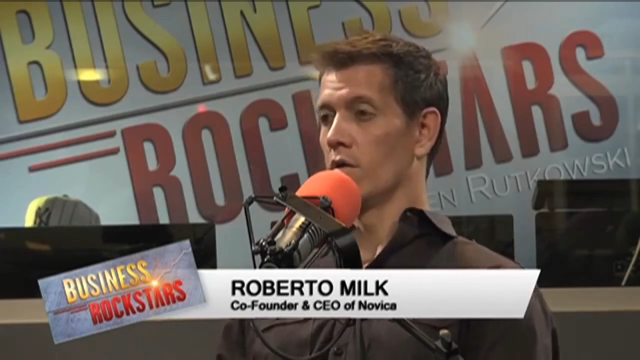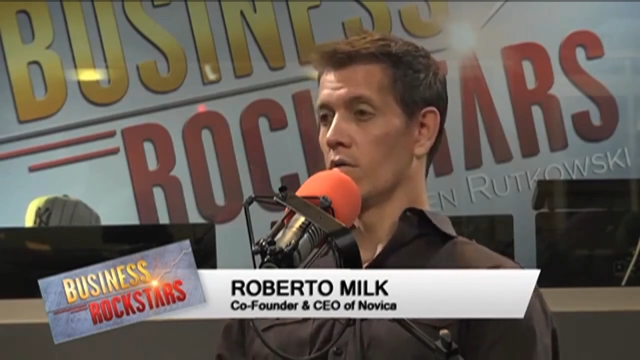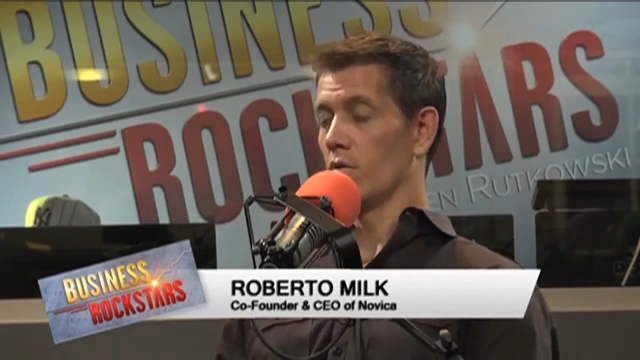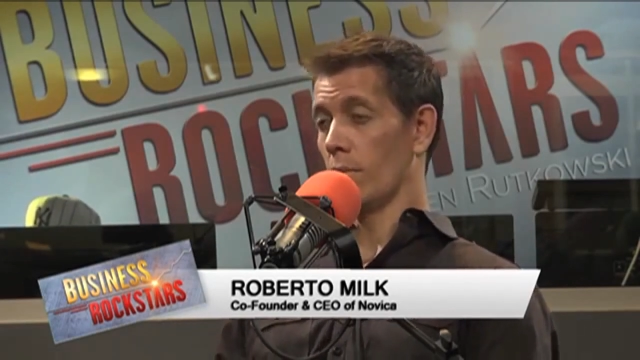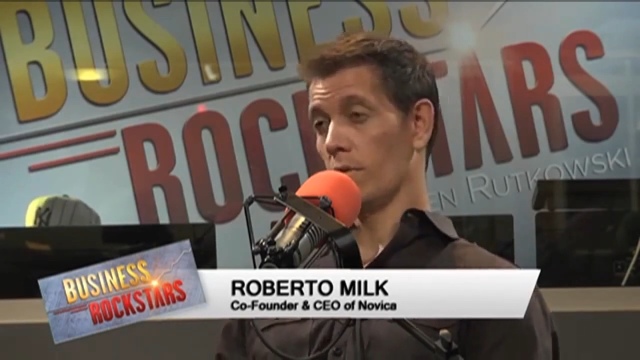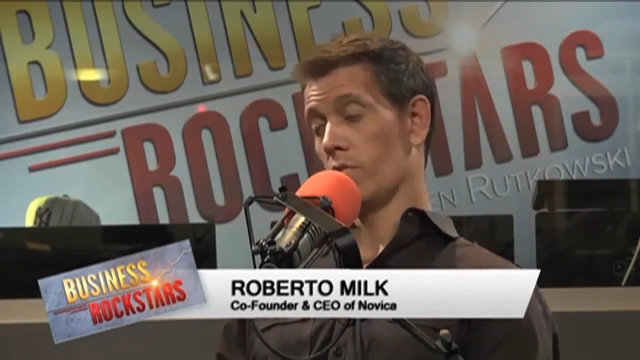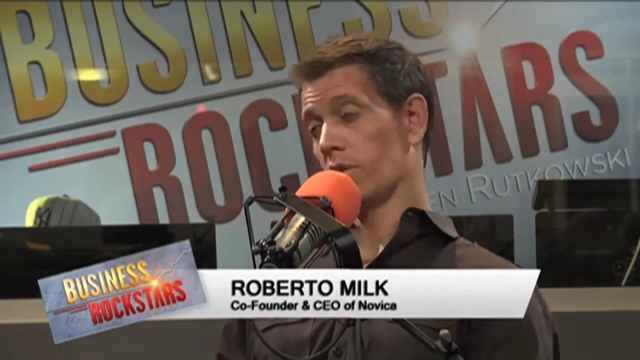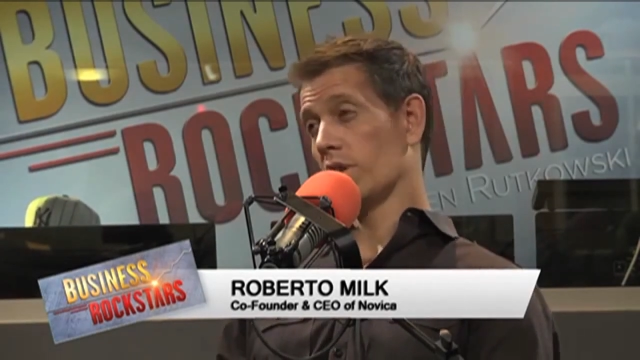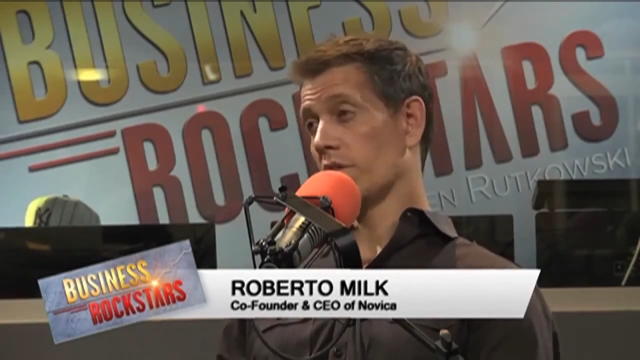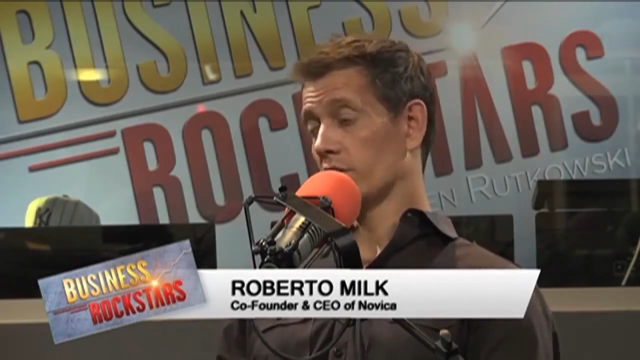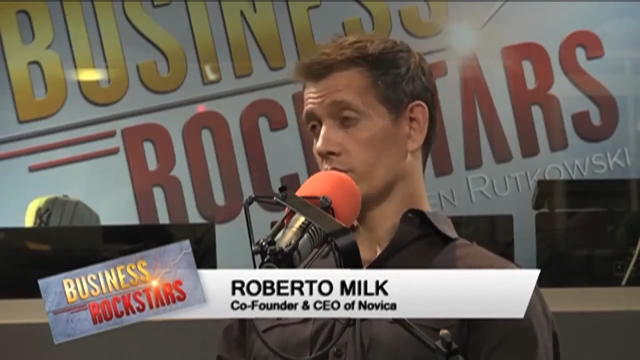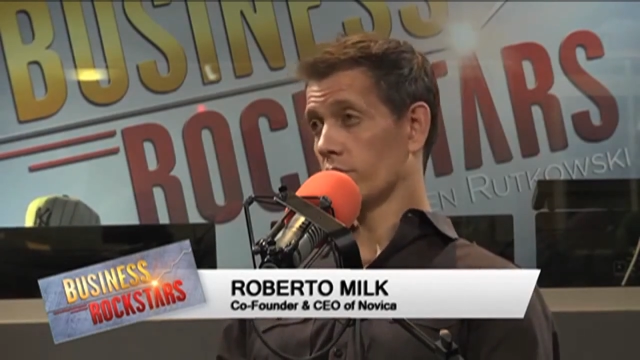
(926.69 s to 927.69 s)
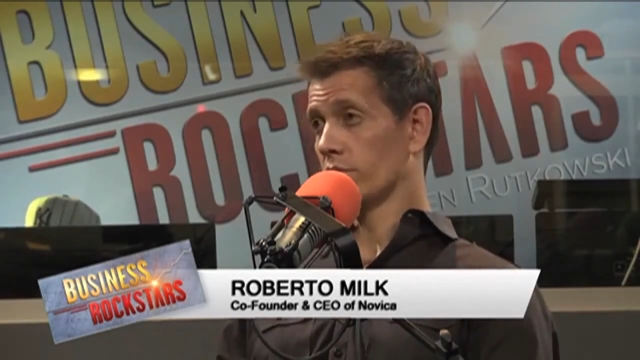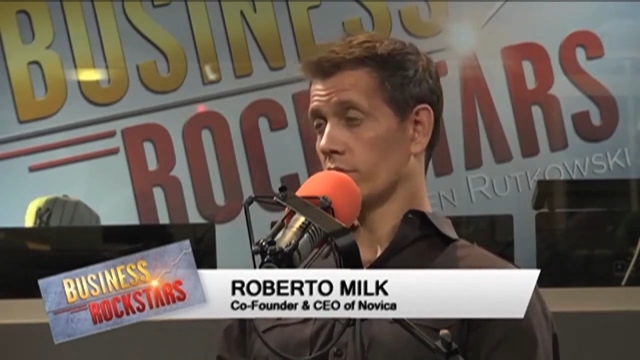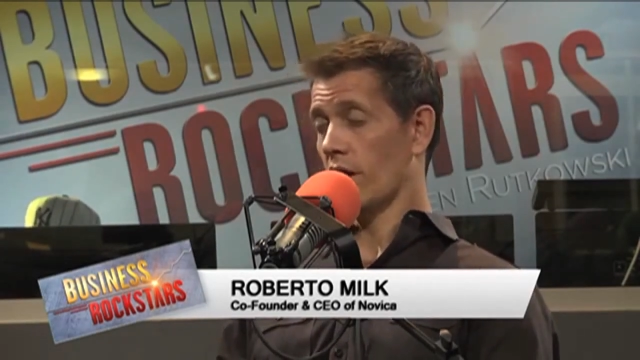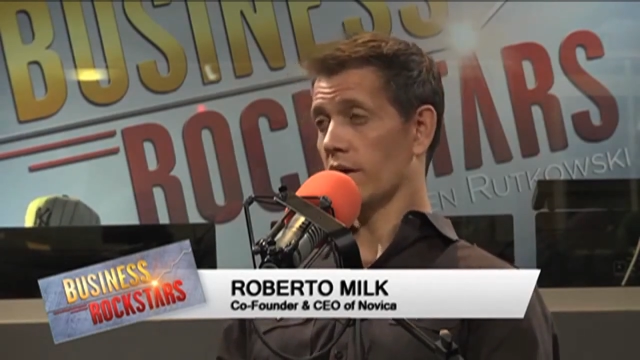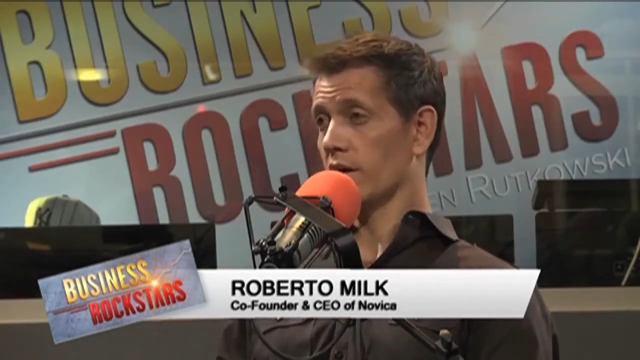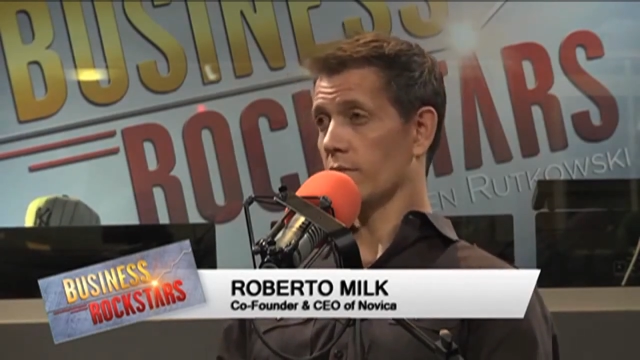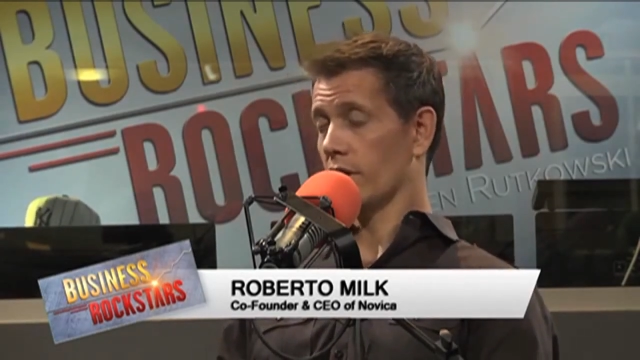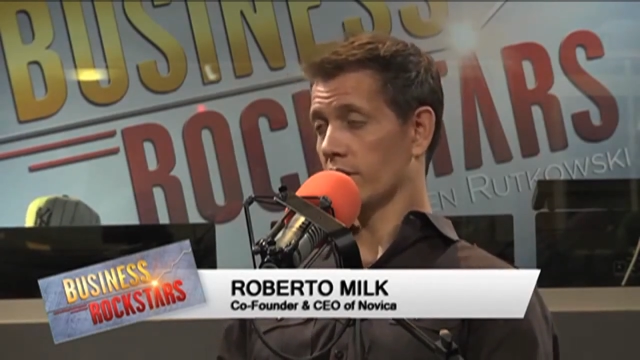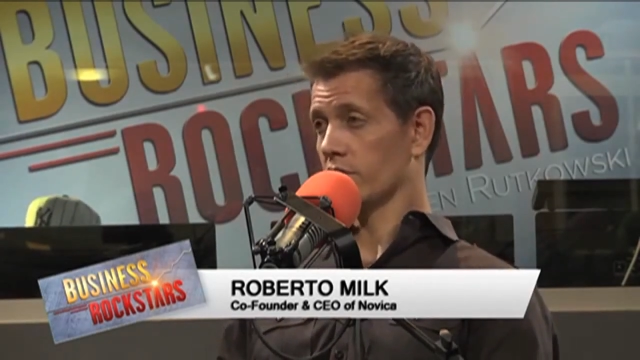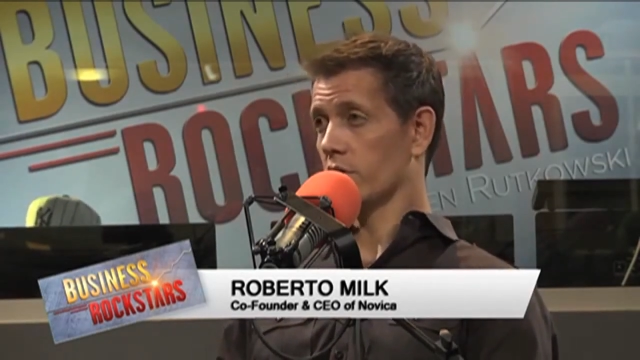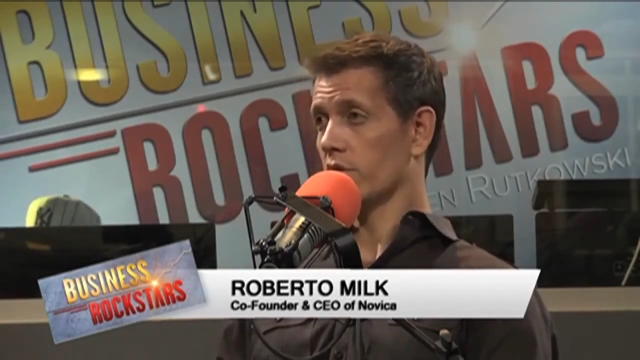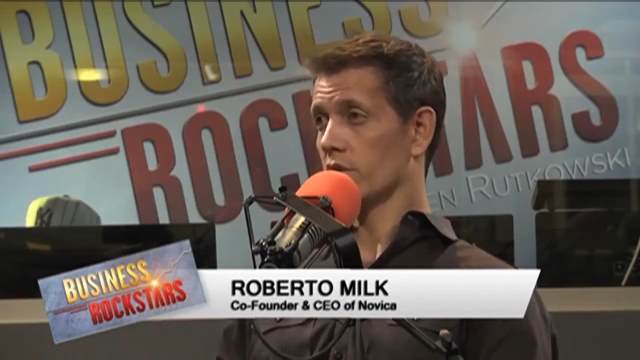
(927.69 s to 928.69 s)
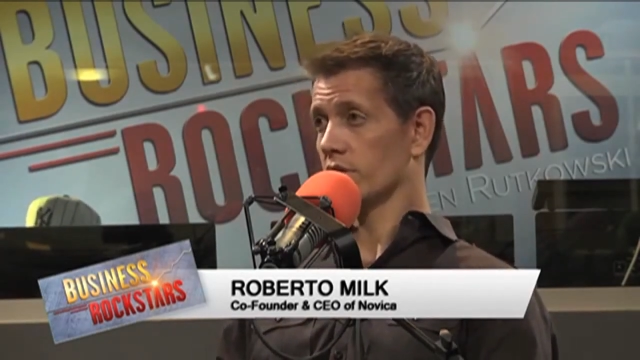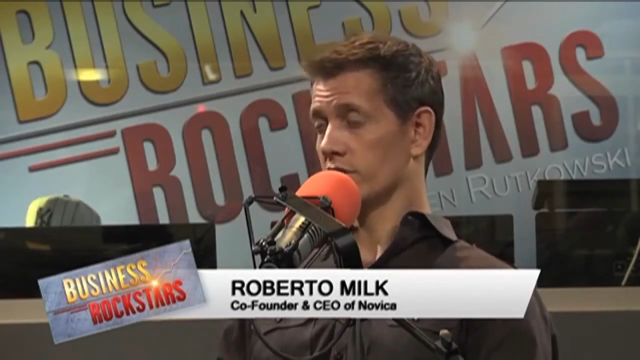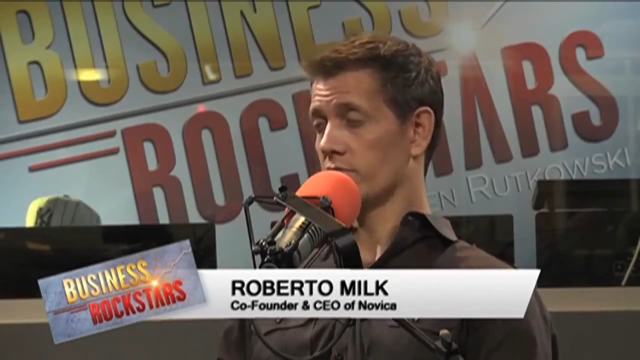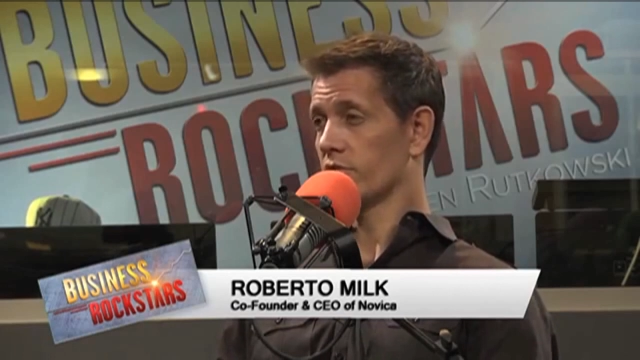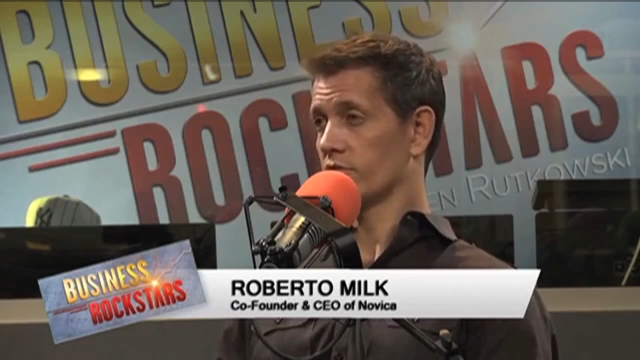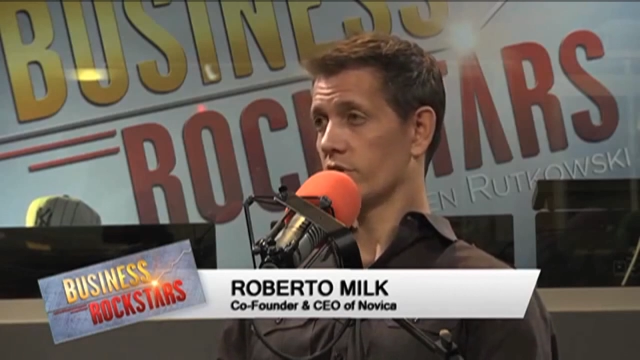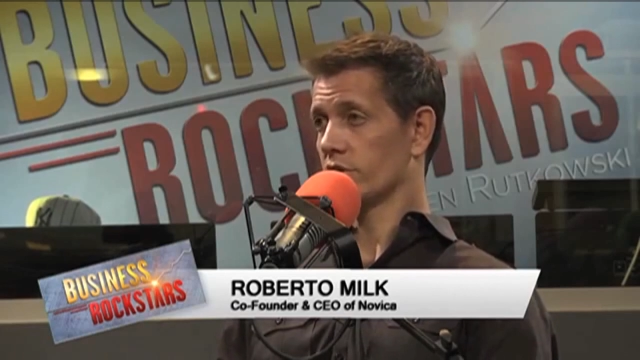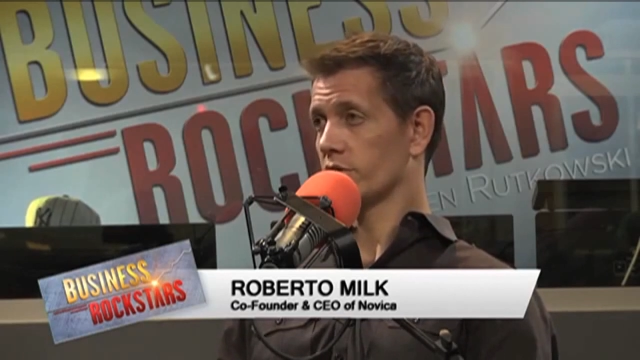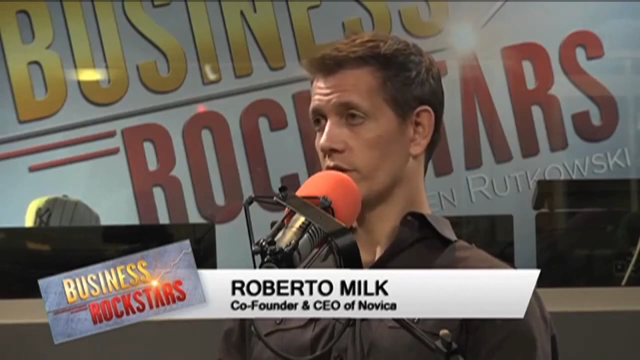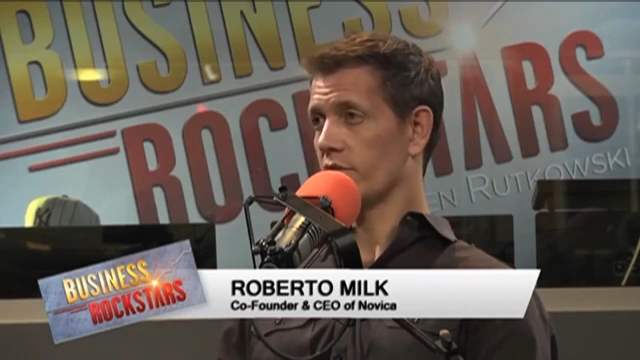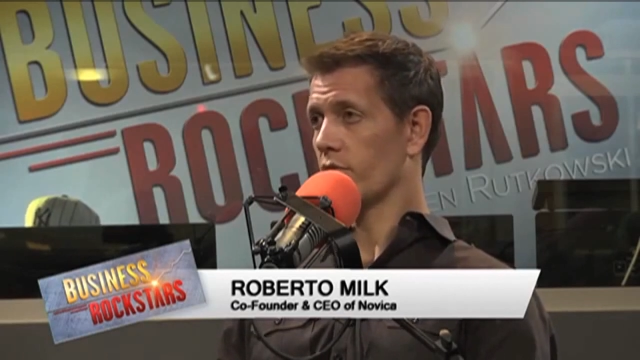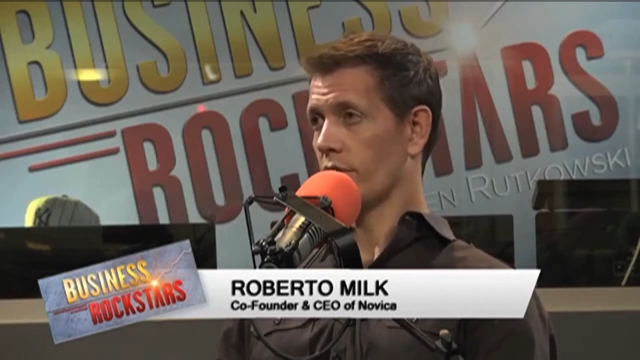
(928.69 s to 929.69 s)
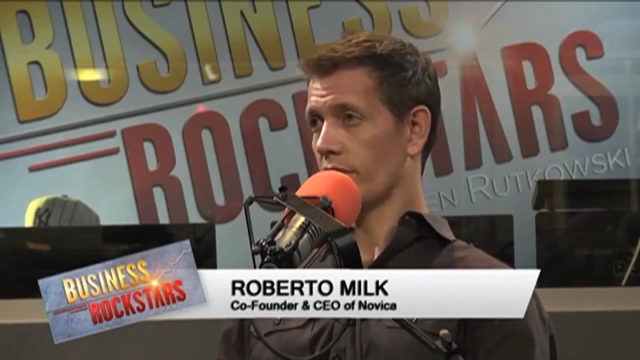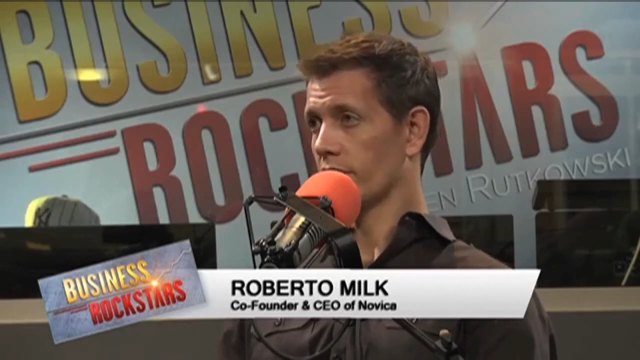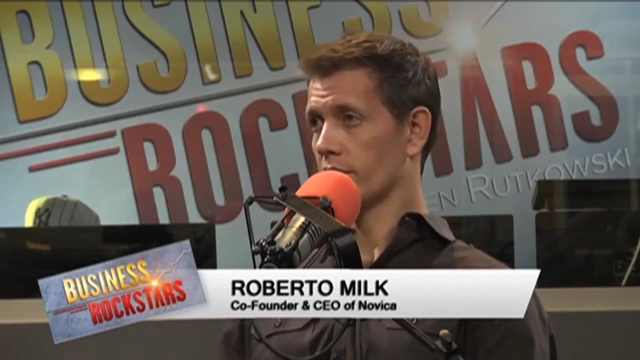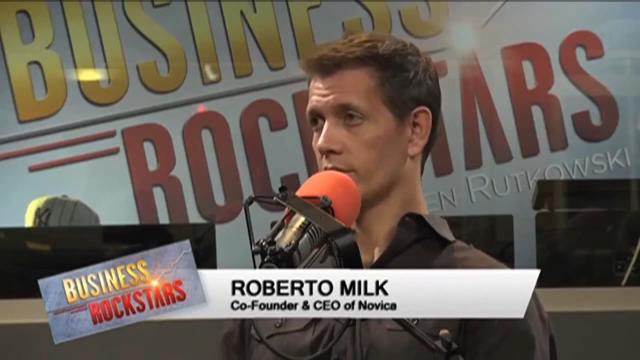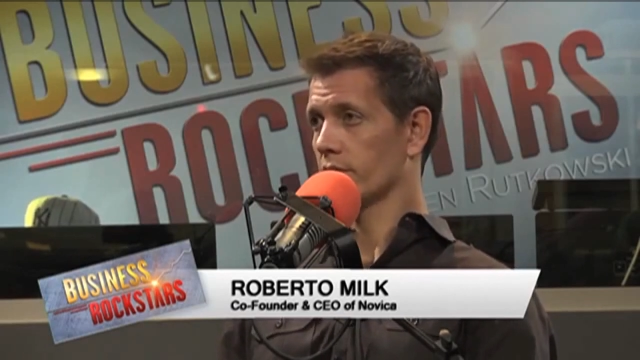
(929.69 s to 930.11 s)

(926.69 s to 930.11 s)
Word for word: I mean, one of the things we're talking about internally is infrastructure everywhere.